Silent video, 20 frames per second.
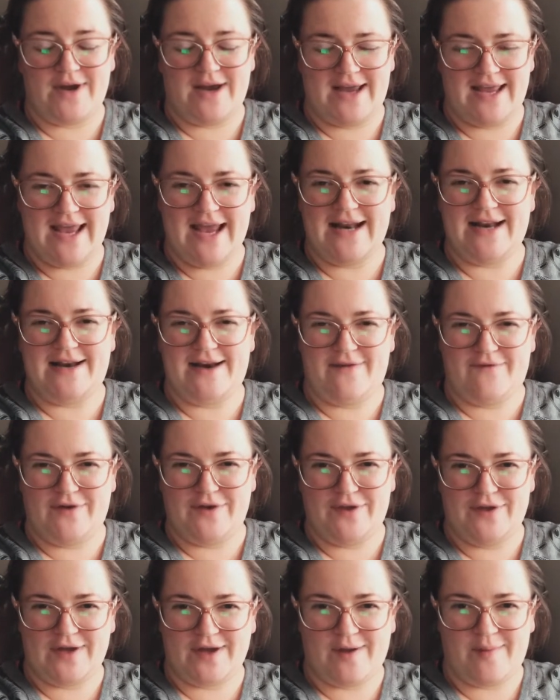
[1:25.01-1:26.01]
I edit
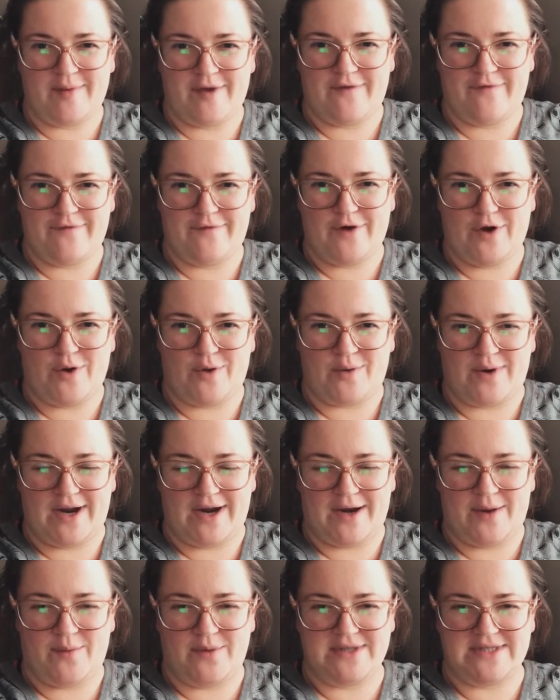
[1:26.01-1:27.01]
everything on my phone
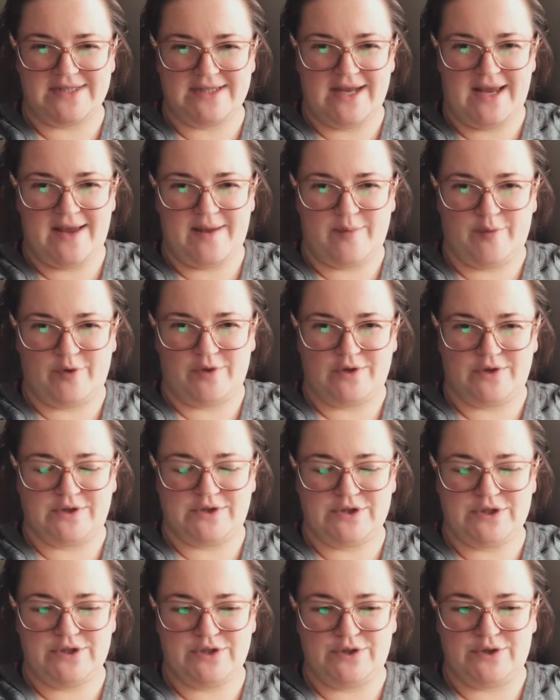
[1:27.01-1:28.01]
and I wasn't able
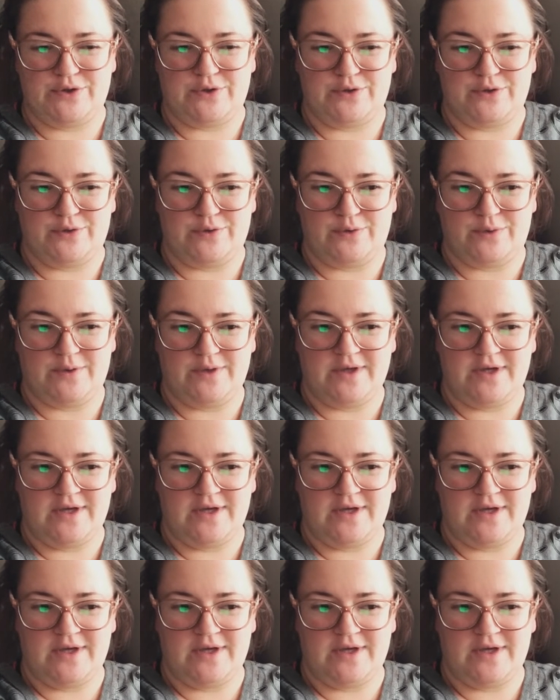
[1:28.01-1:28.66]
to